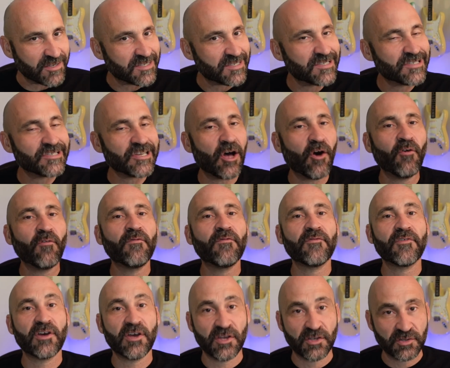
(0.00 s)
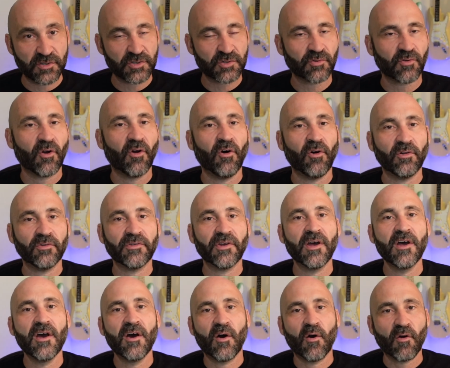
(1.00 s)
self-controlled
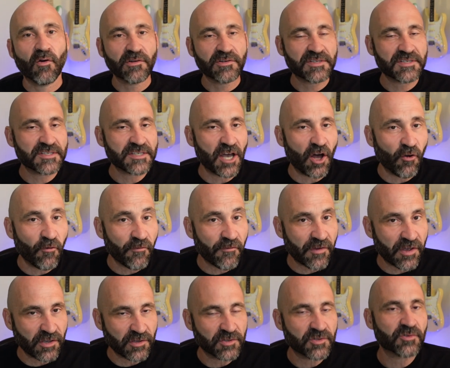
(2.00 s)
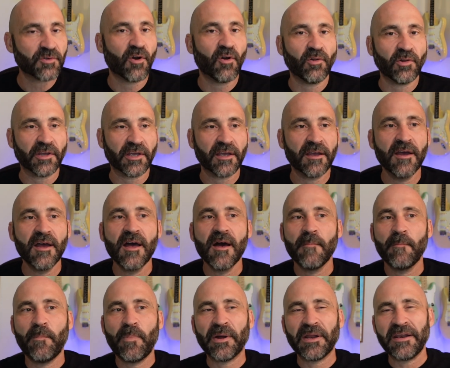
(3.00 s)
or self-controlling,
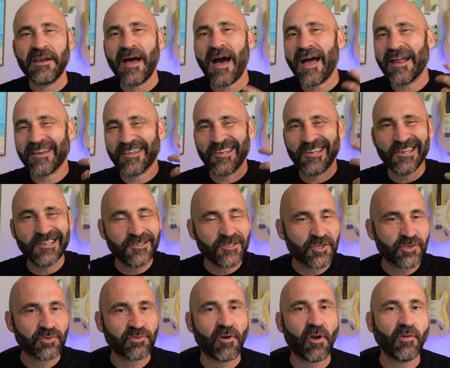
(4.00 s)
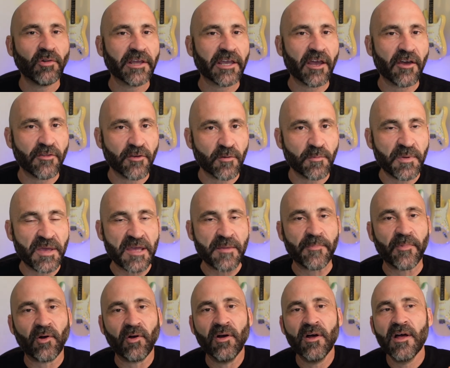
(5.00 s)
but not controlling other
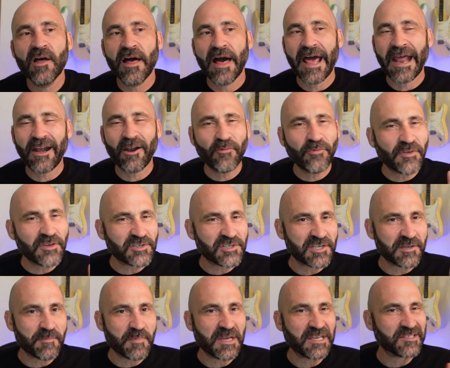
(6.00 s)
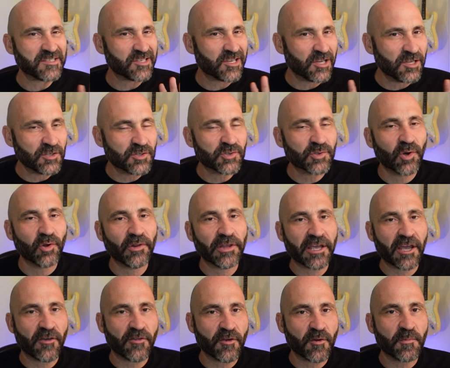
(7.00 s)
people. I don't think she means
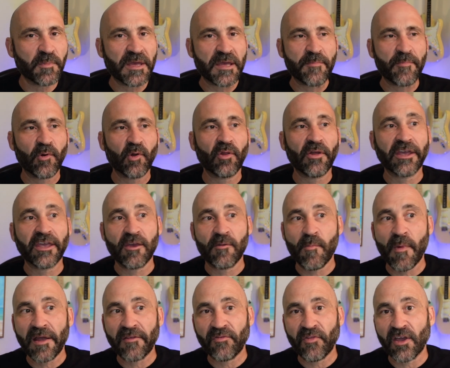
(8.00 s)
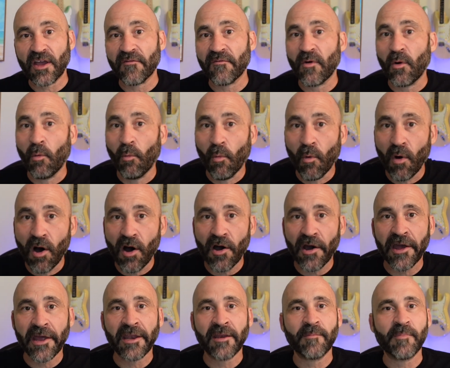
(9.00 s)
controlling other people like you might think of a
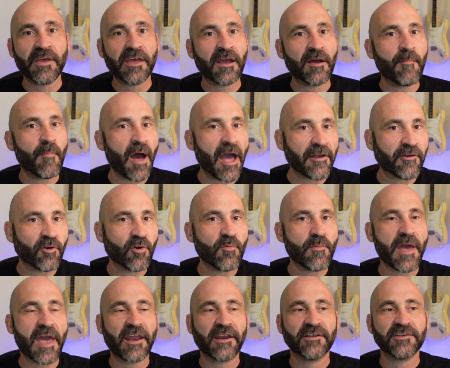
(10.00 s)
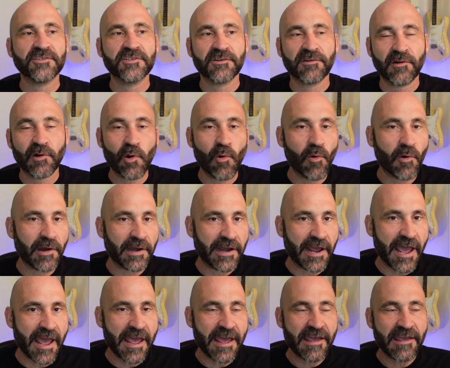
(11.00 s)
one being a micromanager or an
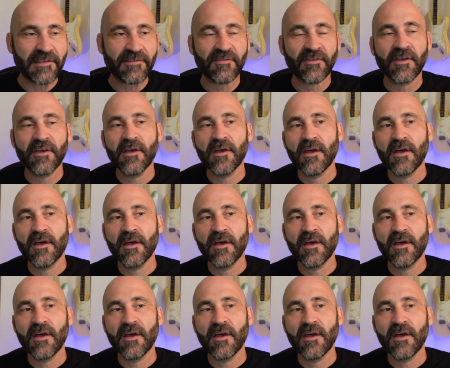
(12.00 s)
eight,